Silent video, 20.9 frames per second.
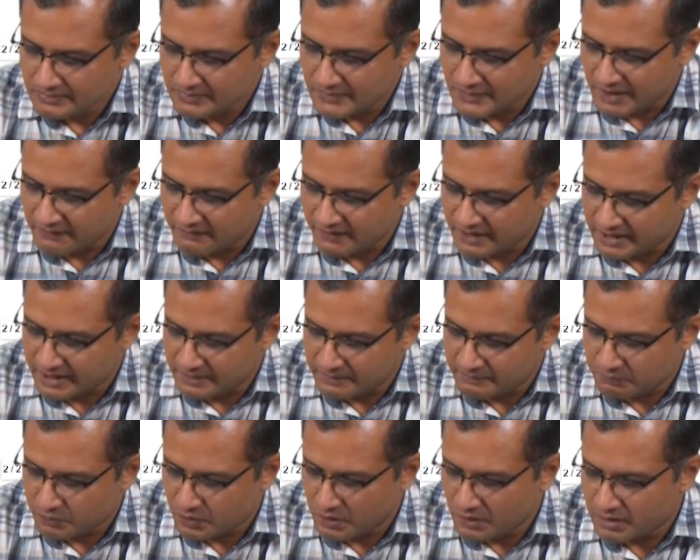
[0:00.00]
if I
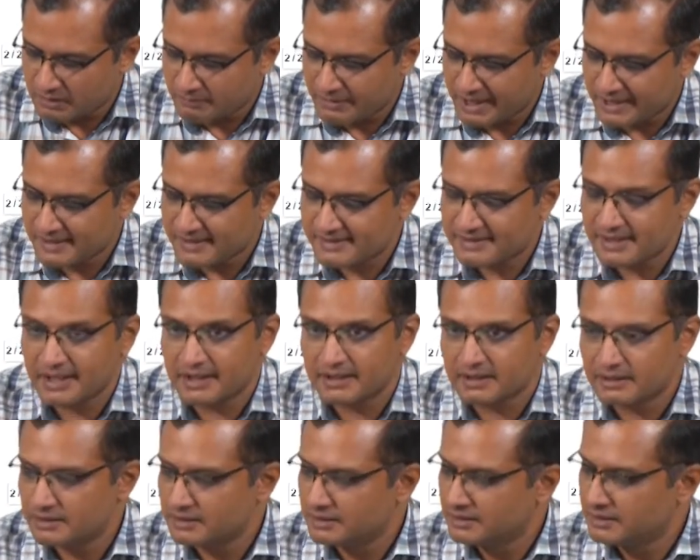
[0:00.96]
pull out a minus sign,
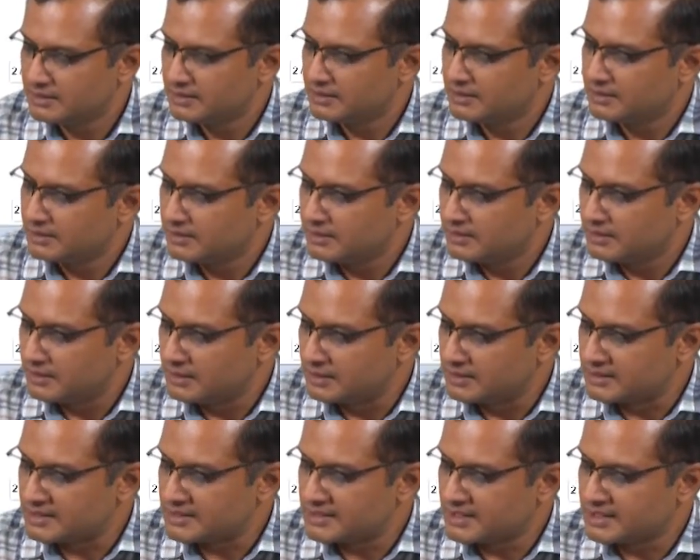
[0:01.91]
this
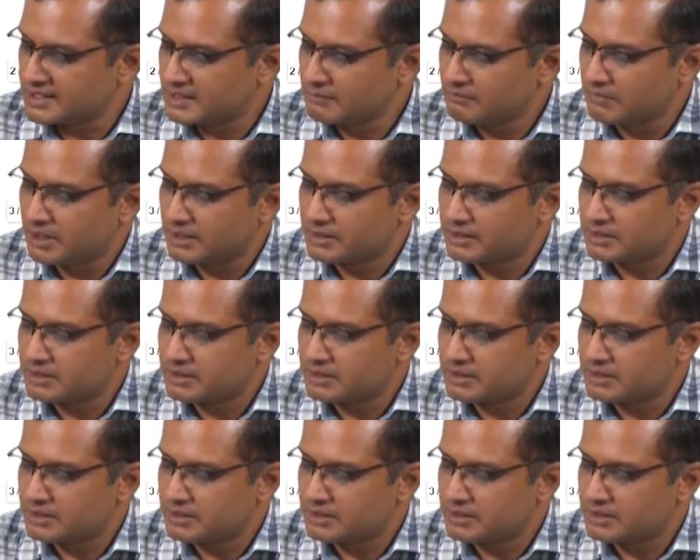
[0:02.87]
is nothing but